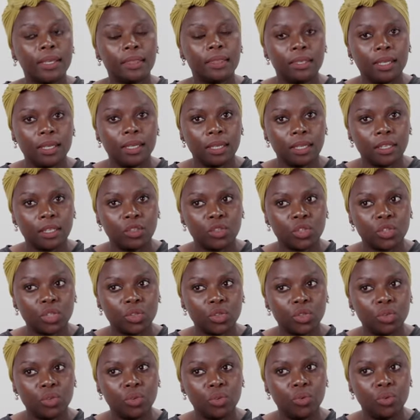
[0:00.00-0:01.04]
I think it
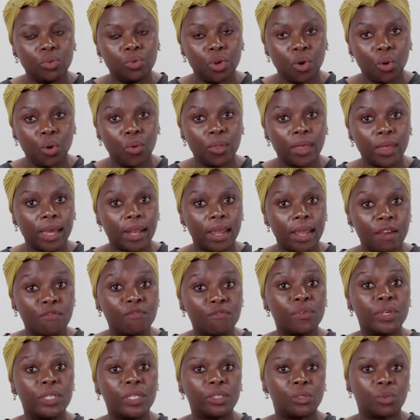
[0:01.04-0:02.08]
just to know that
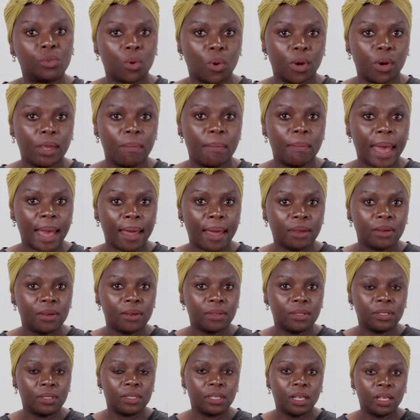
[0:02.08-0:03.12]
every story
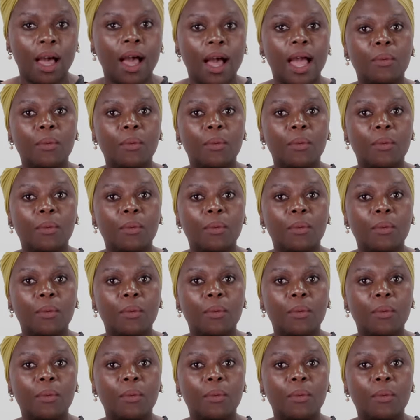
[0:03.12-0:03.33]
matters.